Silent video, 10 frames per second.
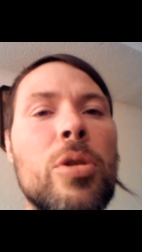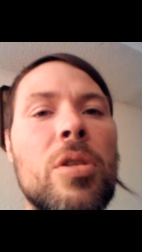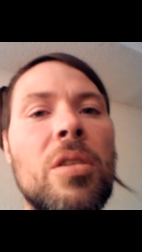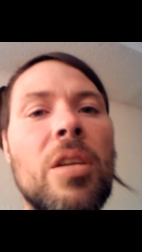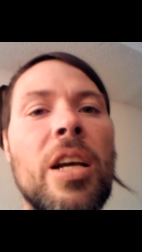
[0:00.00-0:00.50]

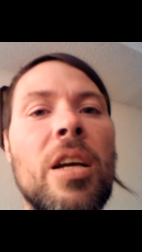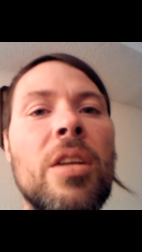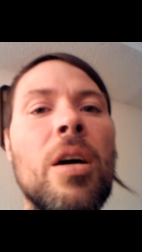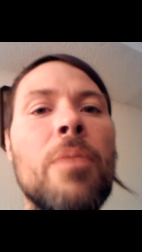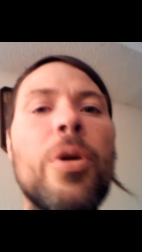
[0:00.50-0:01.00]
And um, there
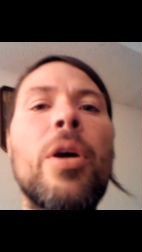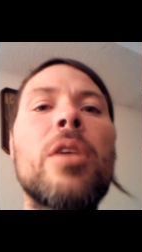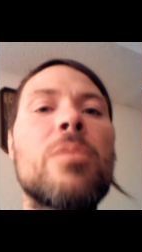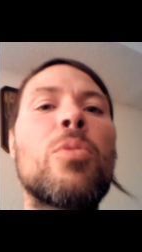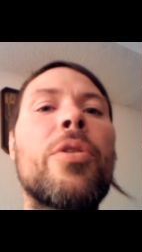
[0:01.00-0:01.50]
are some more
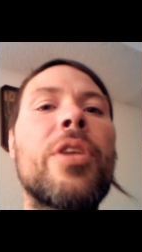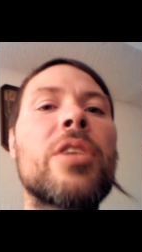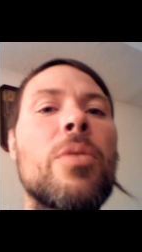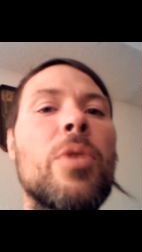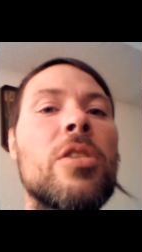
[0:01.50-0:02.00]
things I want to
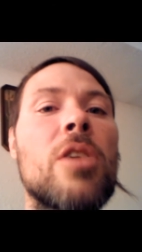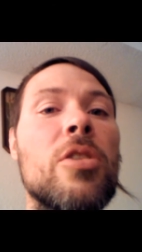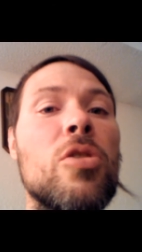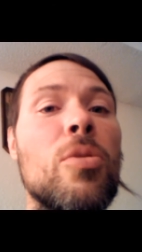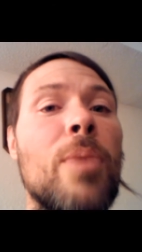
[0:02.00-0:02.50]
talk to you
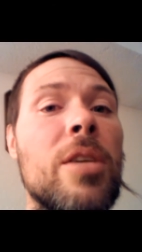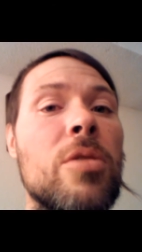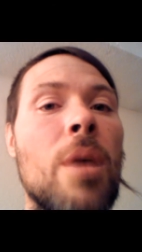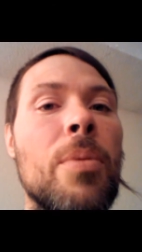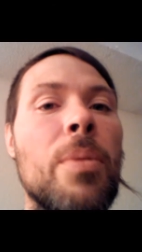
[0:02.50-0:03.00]
about, so I'll be
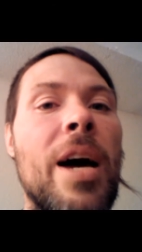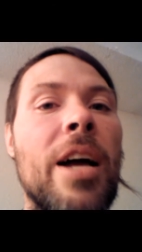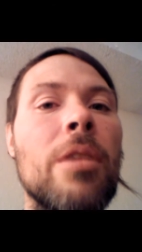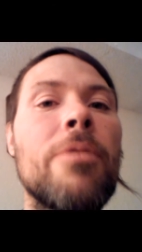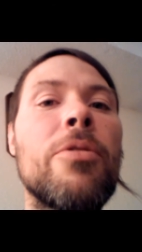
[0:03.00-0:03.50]
back in a
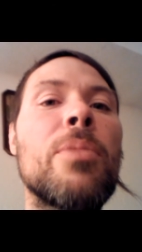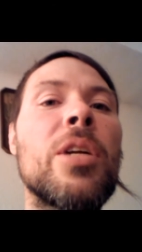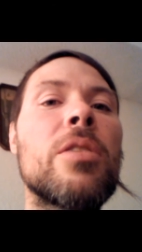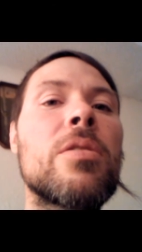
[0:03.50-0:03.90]
few minutes.